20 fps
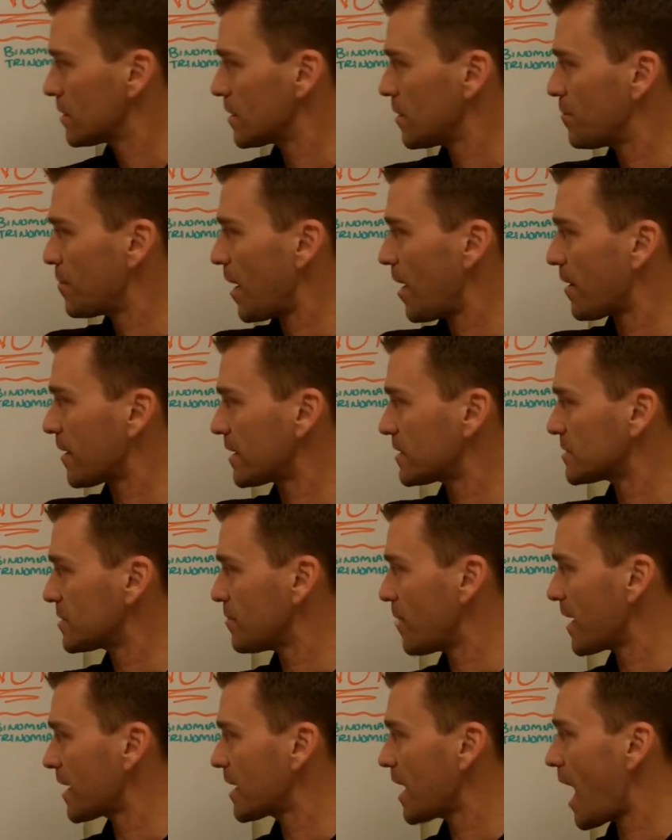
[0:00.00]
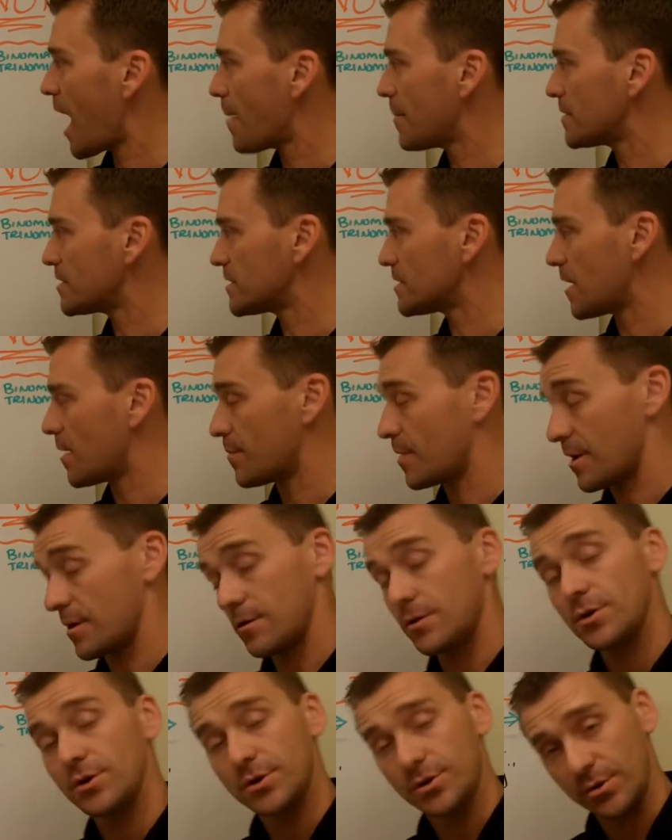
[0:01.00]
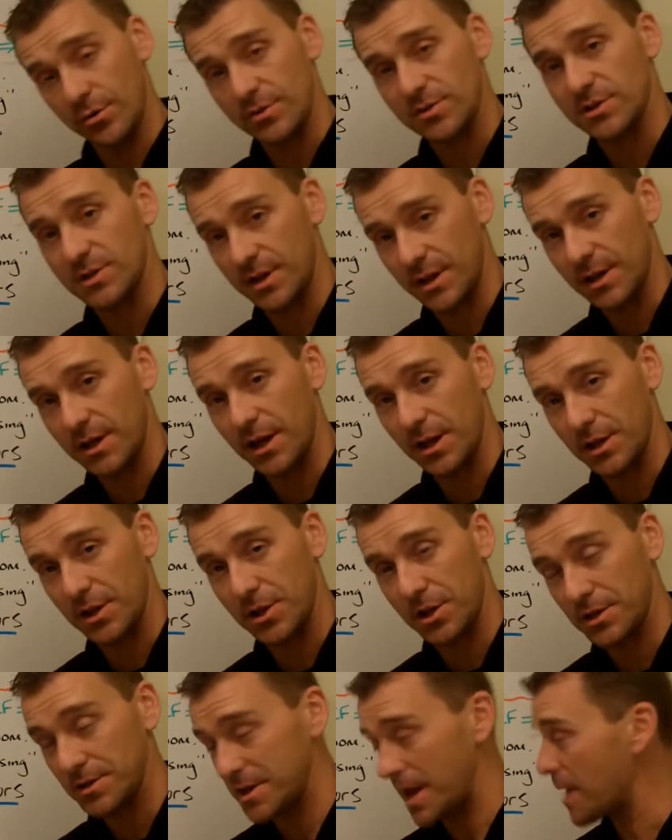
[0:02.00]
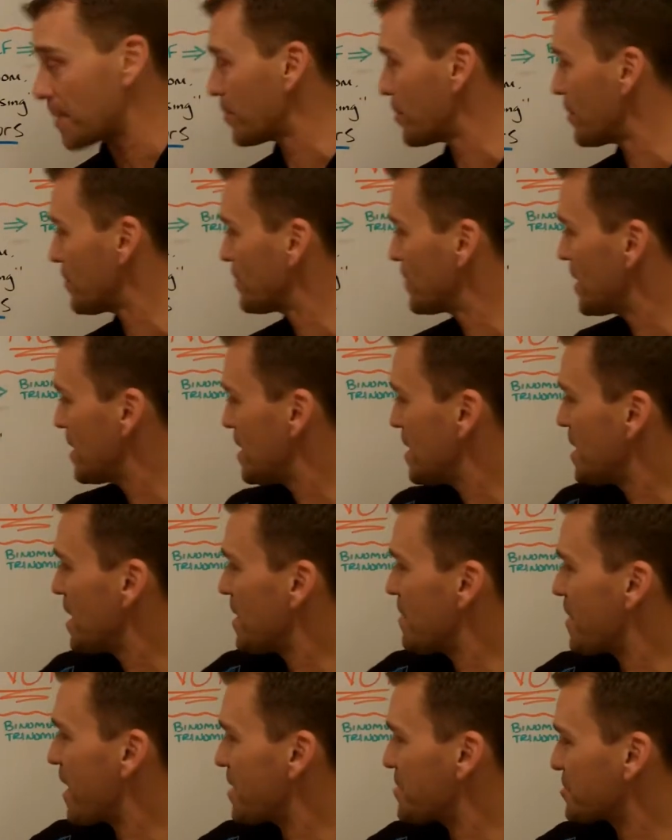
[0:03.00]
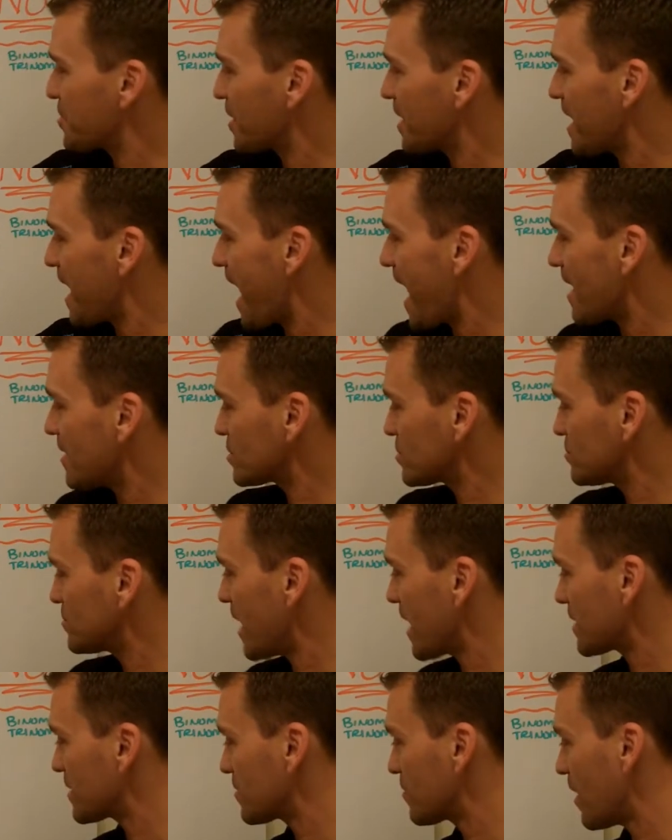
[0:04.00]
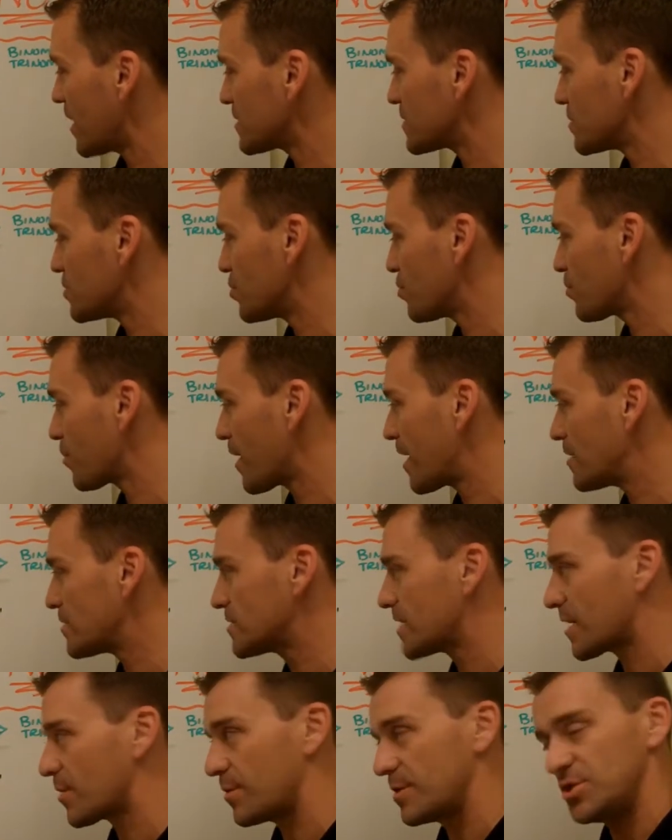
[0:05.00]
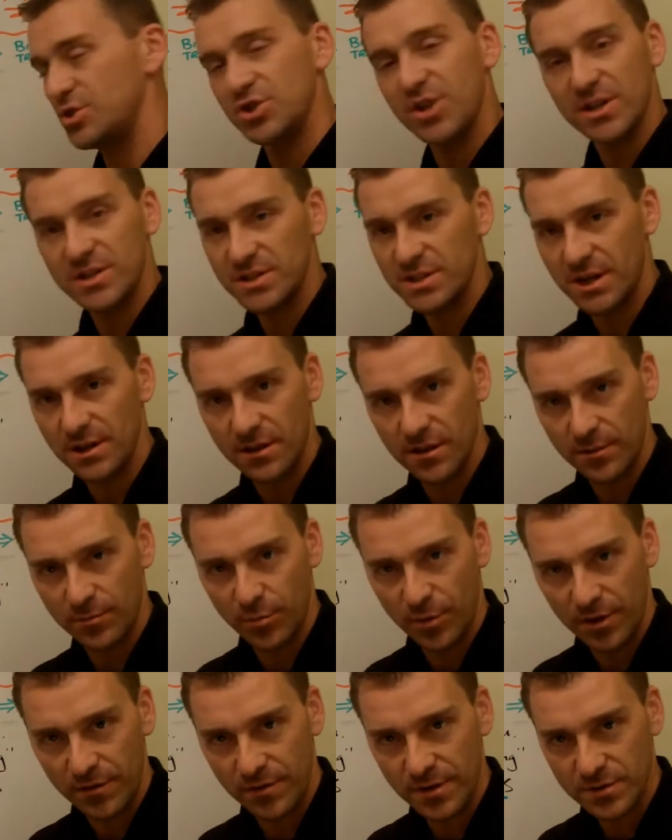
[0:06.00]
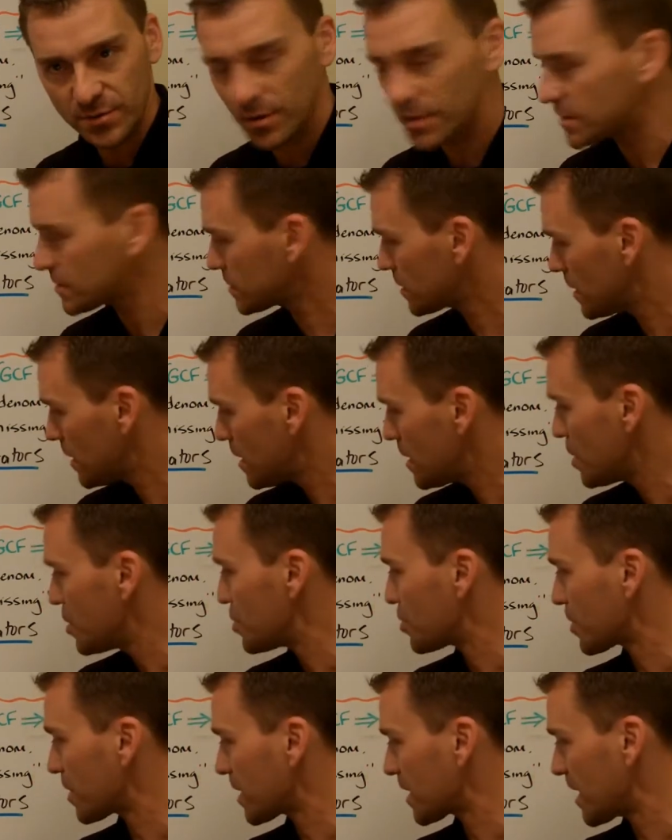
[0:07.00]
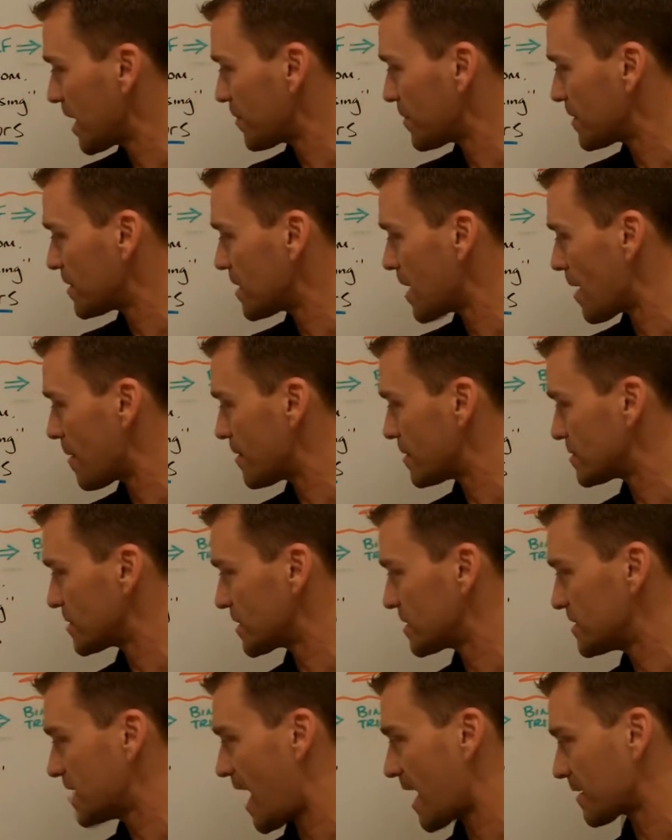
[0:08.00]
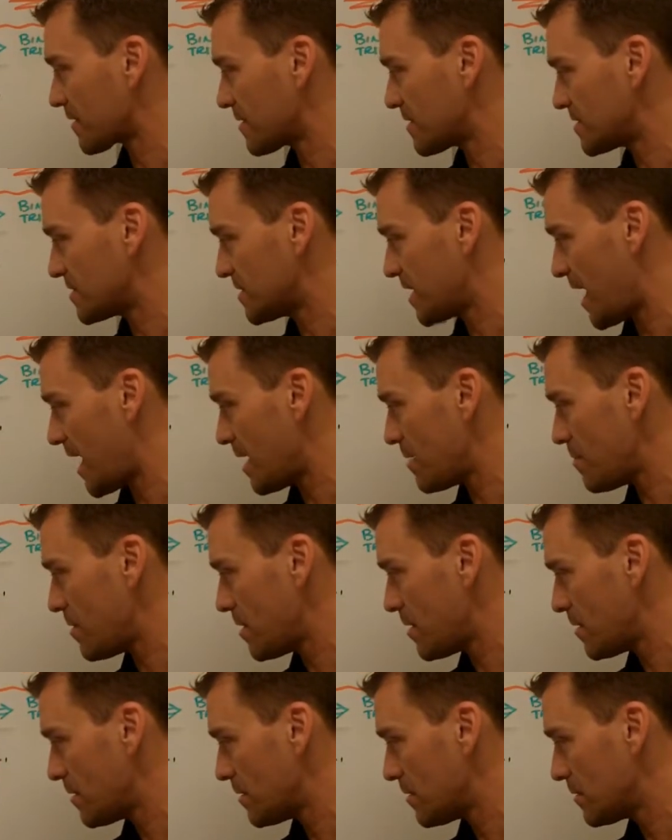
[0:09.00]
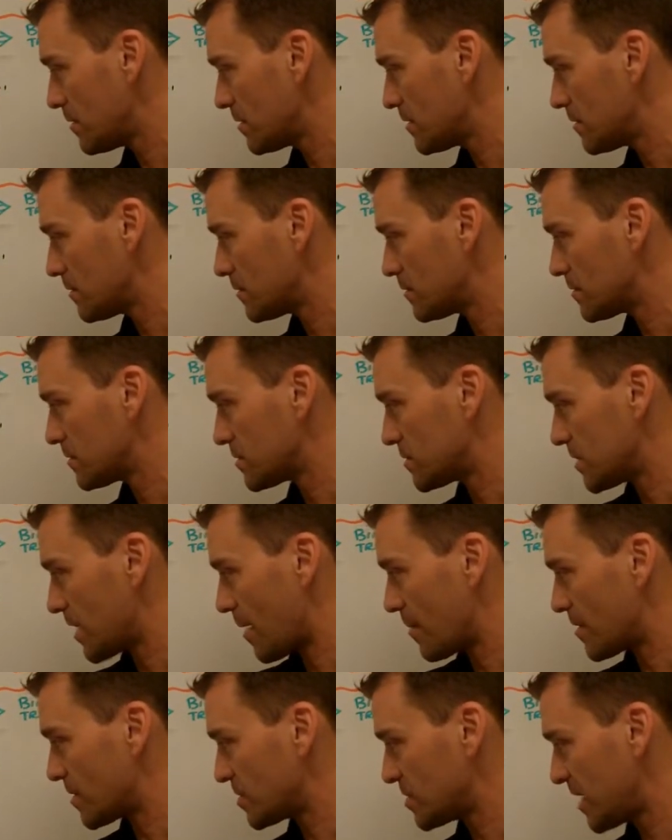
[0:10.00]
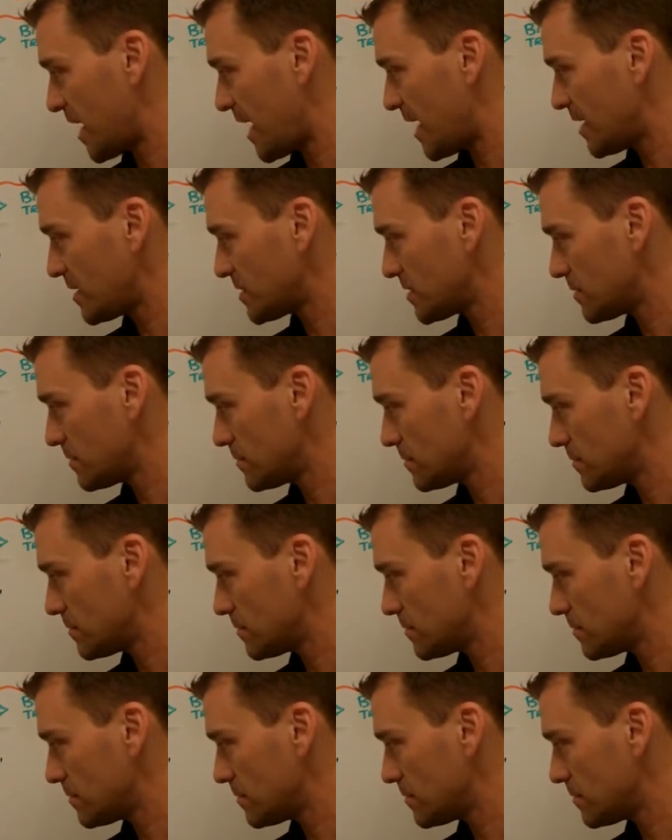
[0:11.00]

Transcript: comparing it to my common denominator. You'll see again in an example. Then you're going to add or subtract across the numerators like we just did in the previous ones. You're going to keep the denominators exactly the same. Denominator stays